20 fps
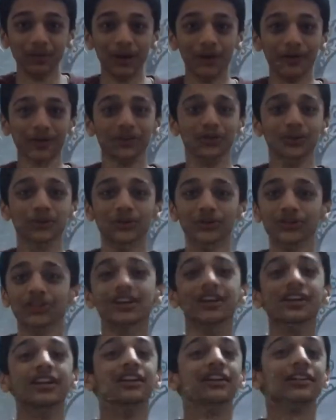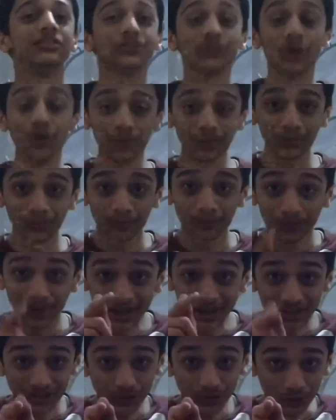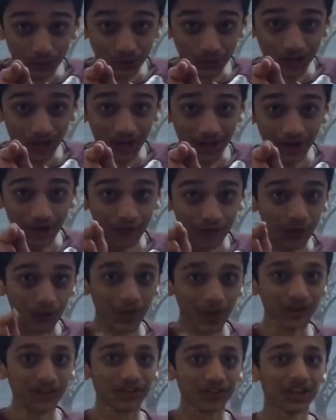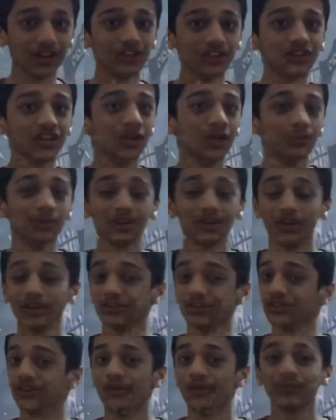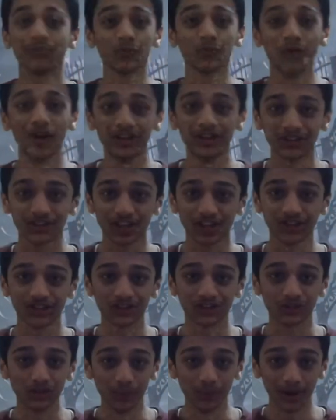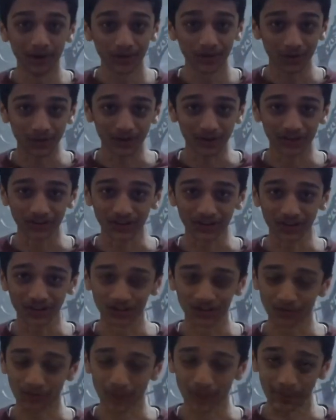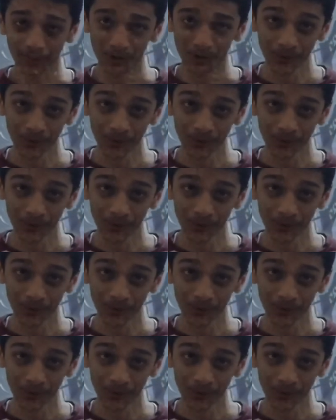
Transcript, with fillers: News. Don't be sure you're there for Wednesdays because Wednesdays is Umayrica Wednesdays, remember?